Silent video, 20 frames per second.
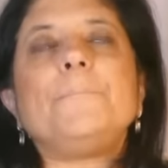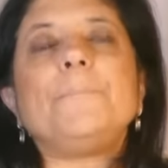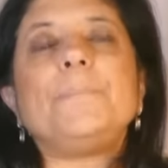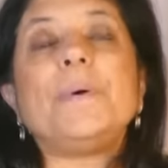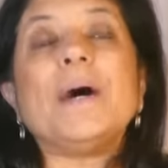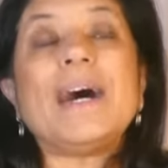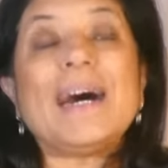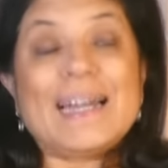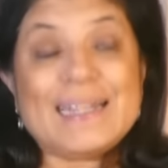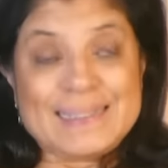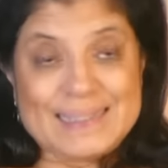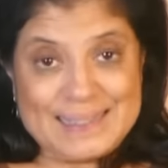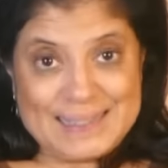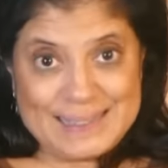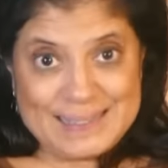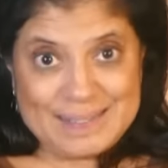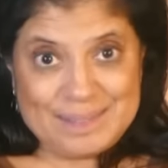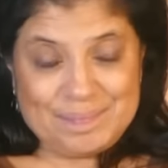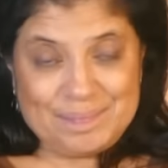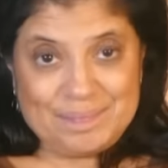But
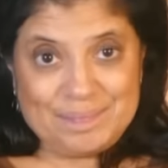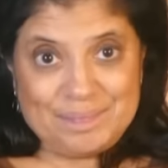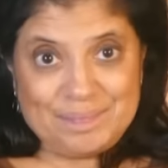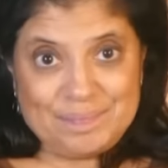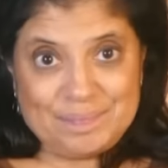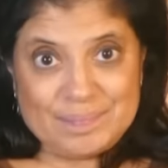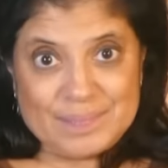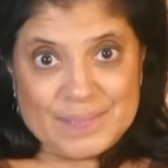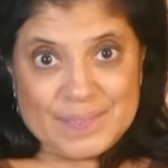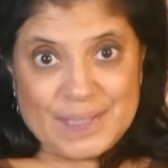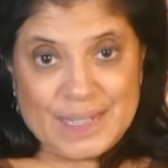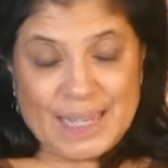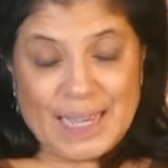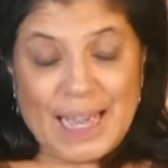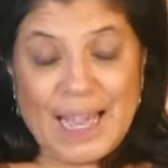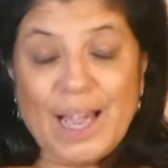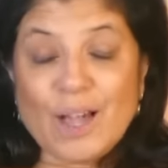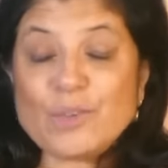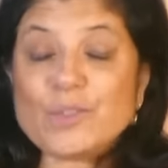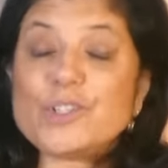
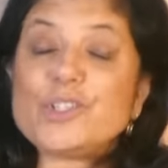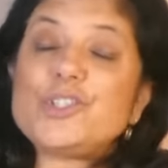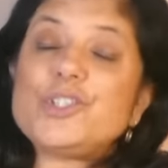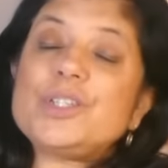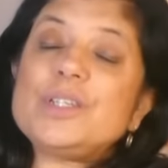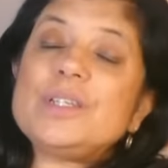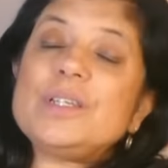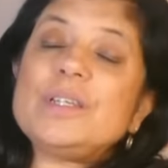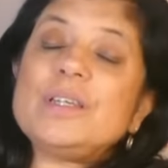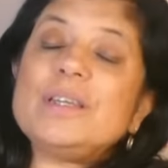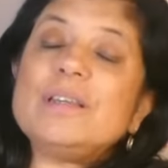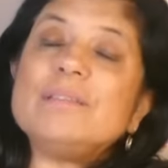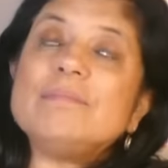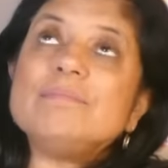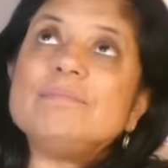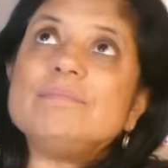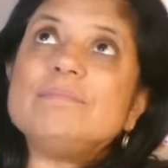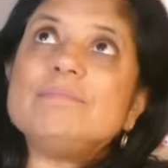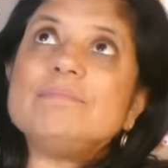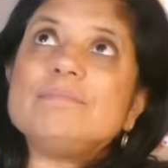how does she
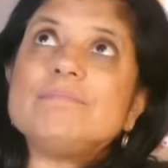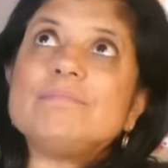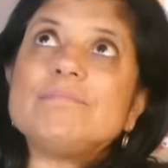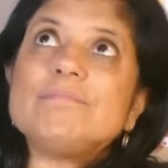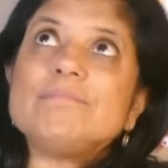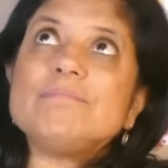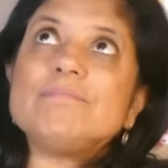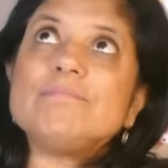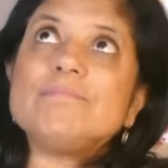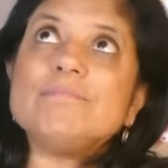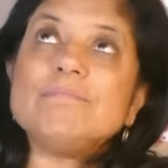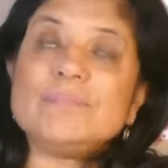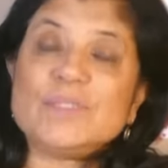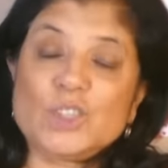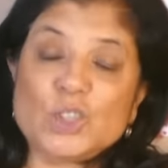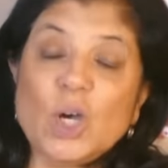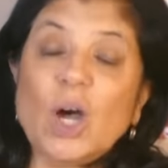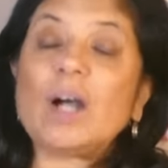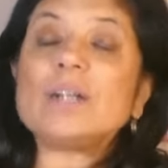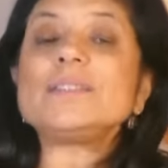
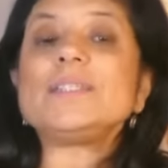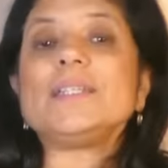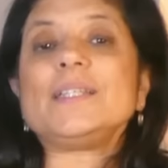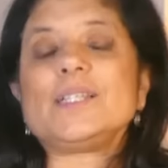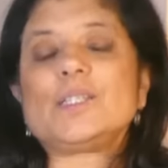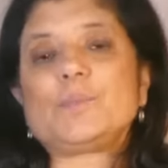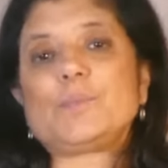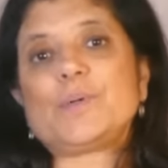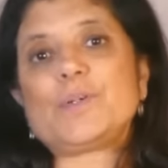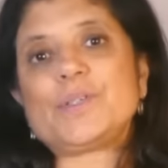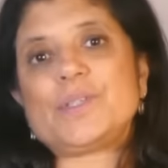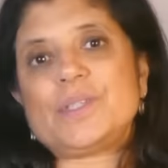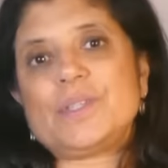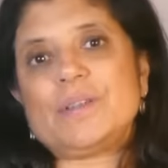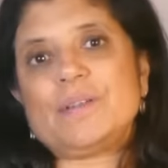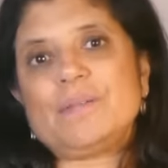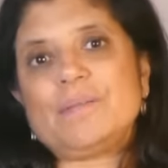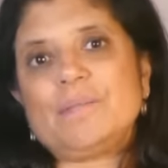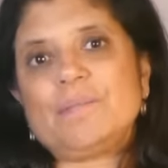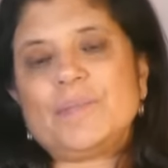talk to this
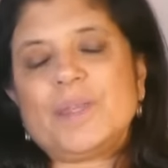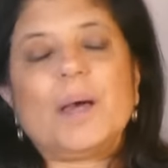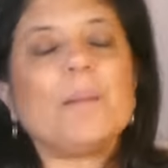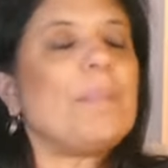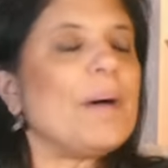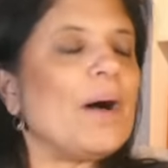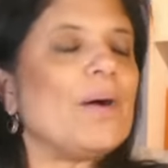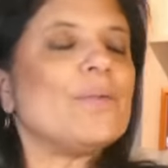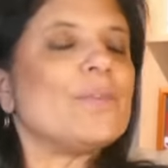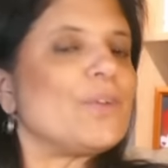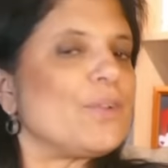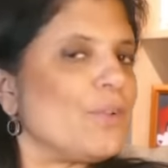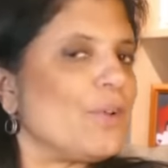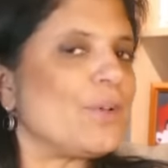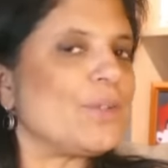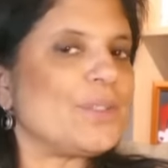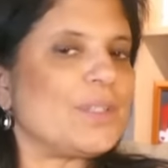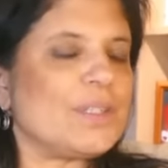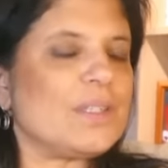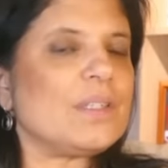person about their
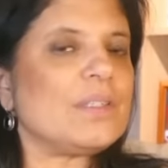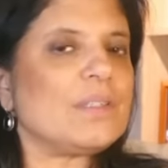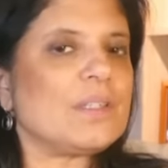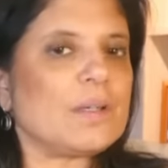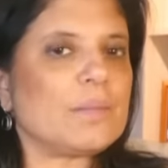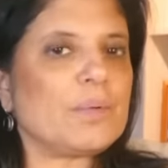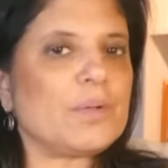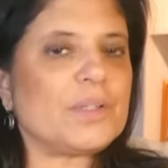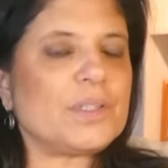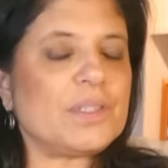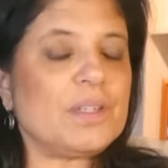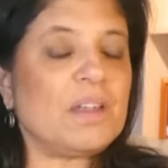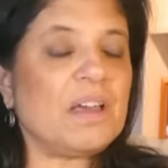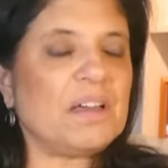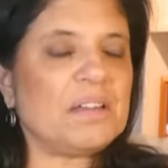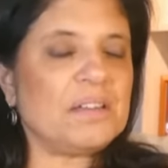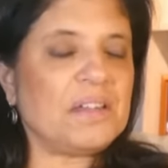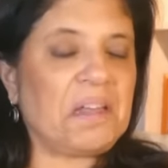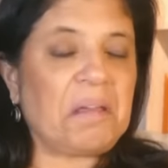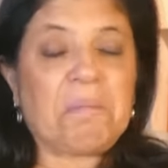narcissistic
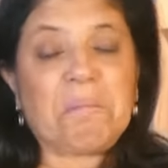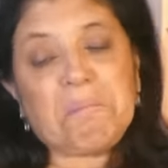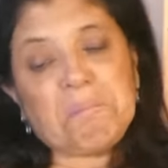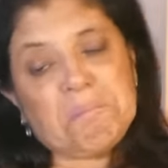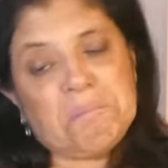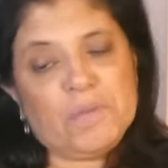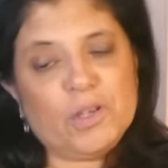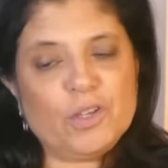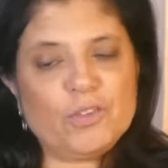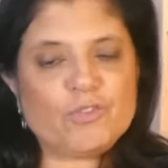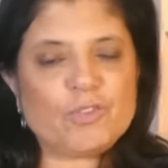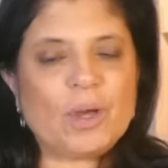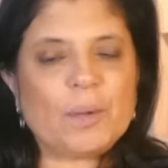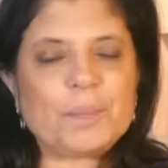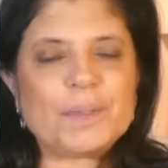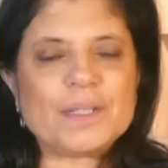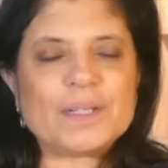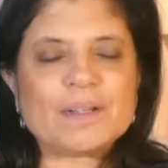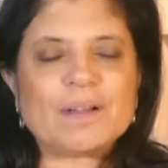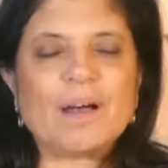personality. You know, drop
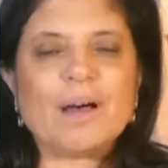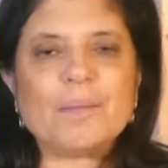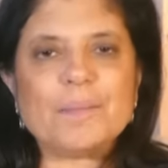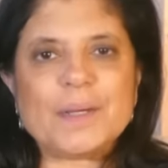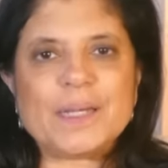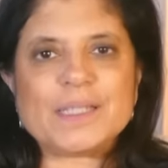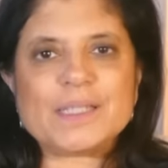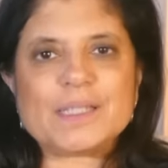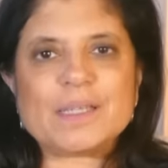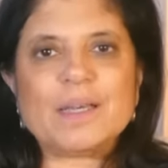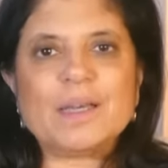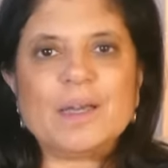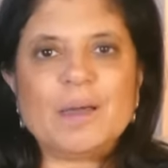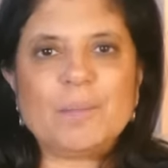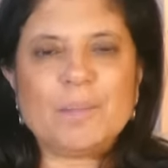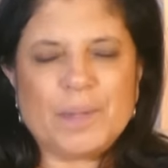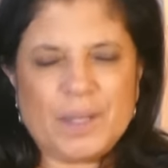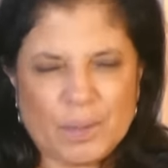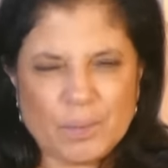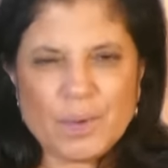it in the comments.
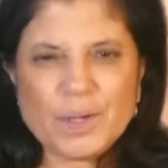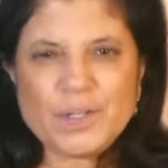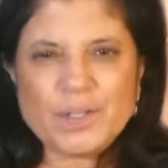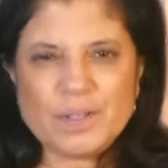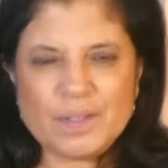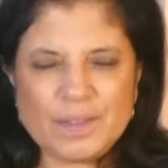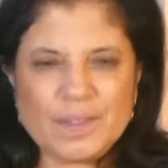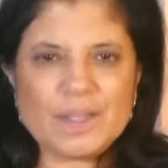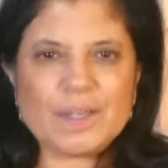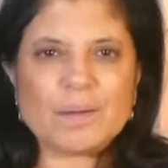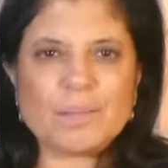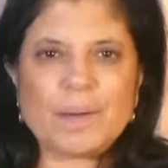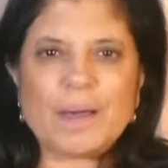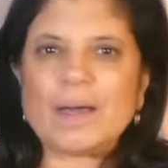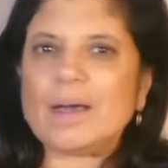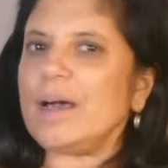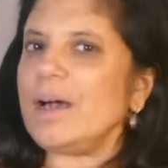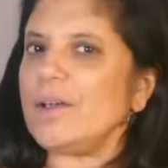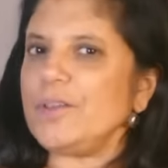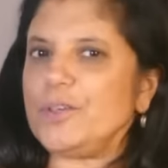But I want you to think
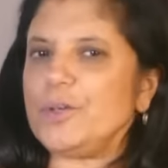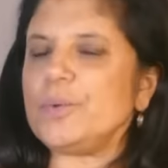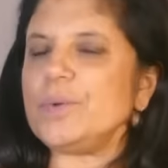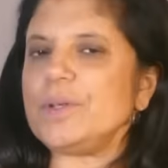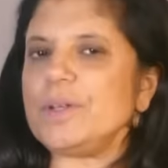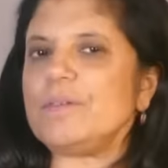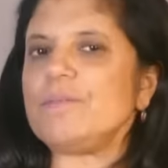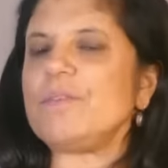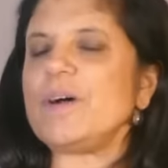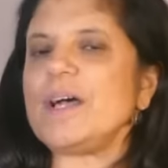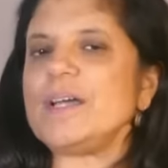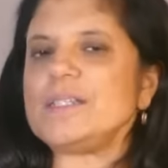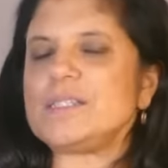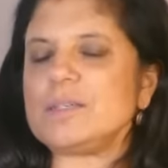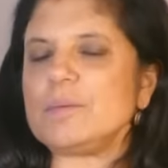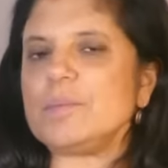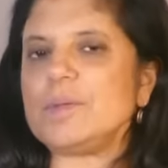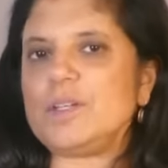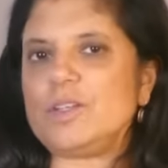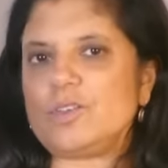about how you would advise
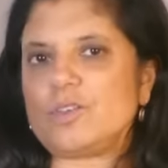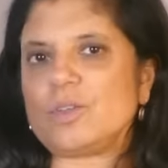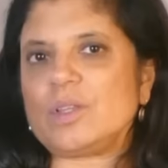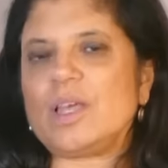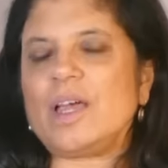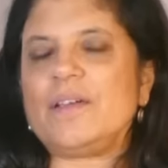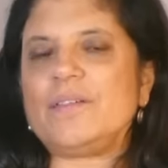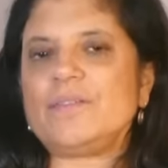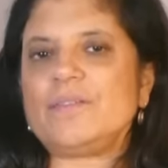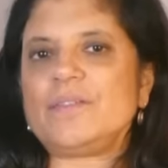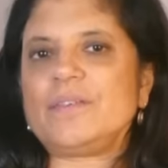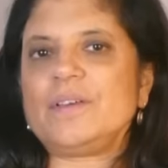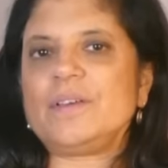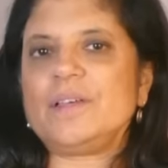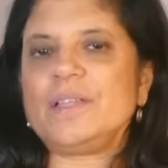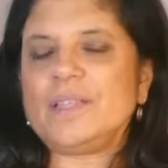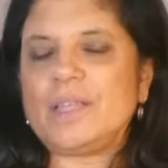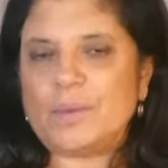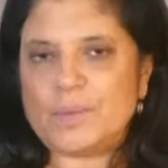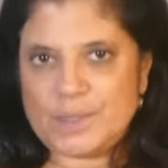someone in your life
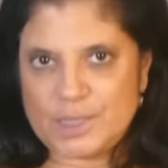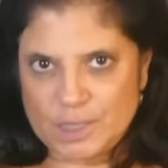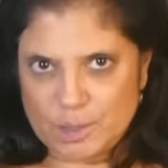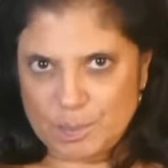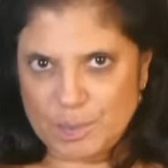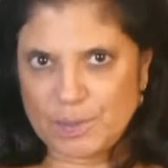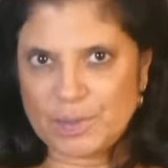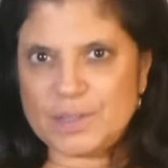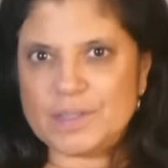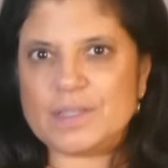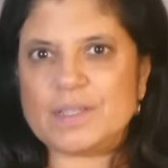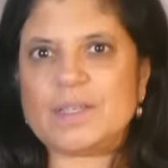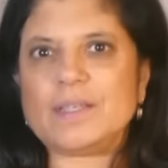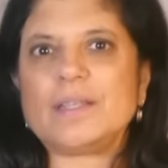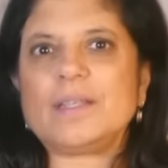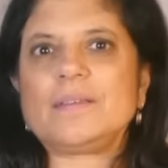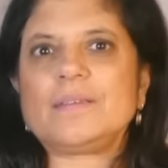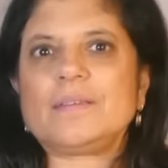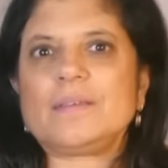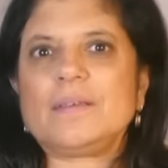that was experiencing
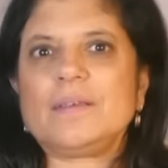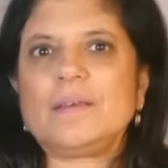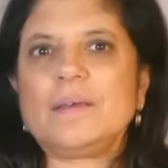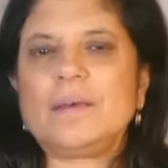this.